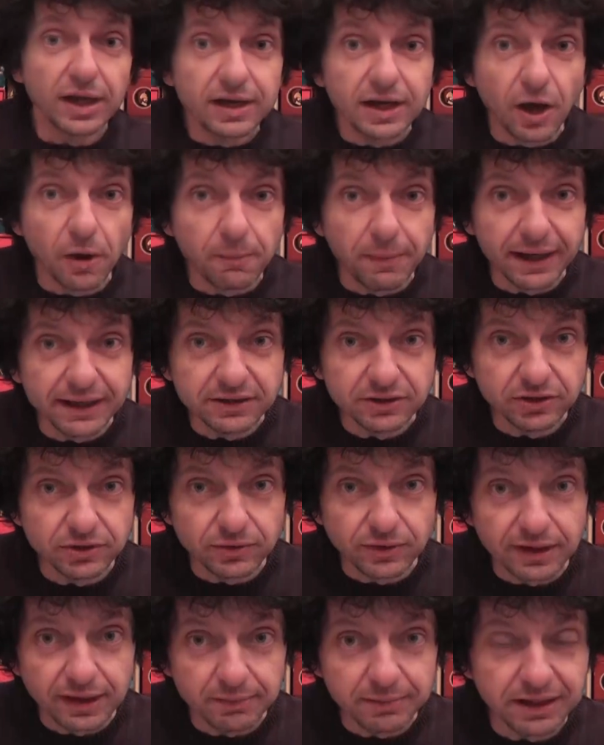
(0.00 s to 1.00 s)
Now, mind
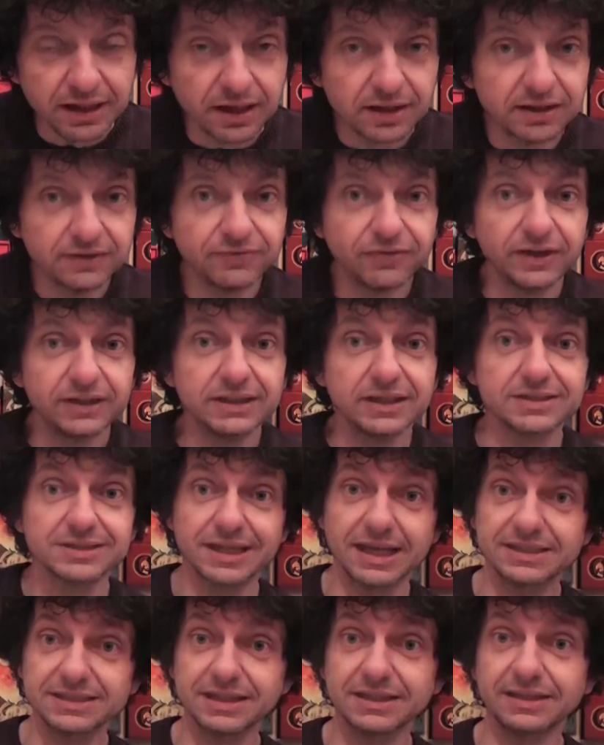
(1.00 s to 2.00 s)
you, let me clarify this.
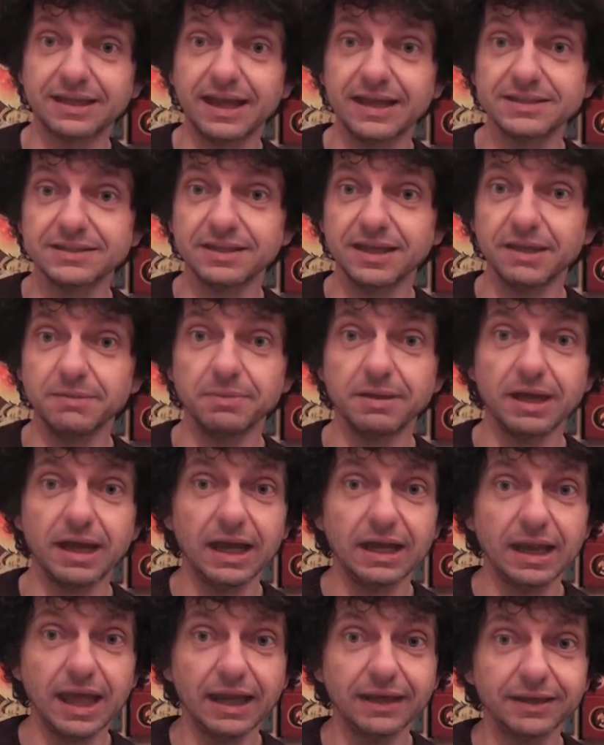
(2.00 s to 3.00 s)
As a dice game,
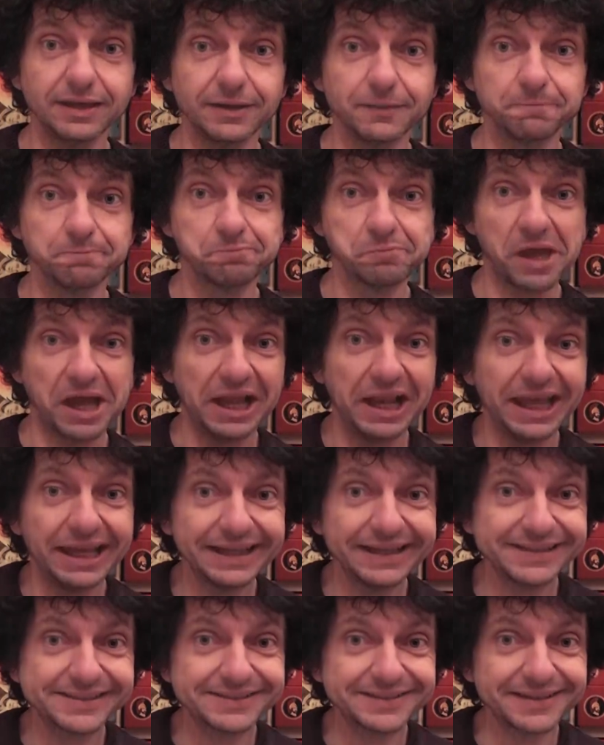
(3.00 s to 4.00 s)
I like it. I
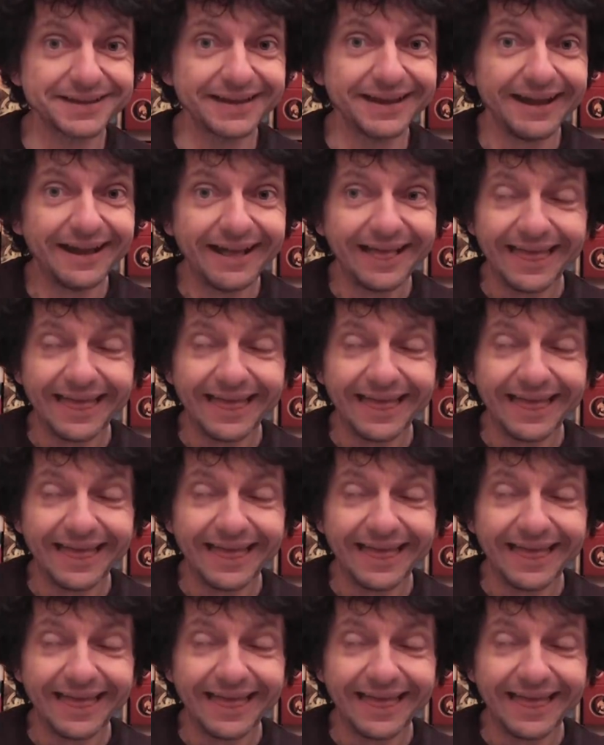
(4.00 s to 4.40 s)
like it's a. Uh,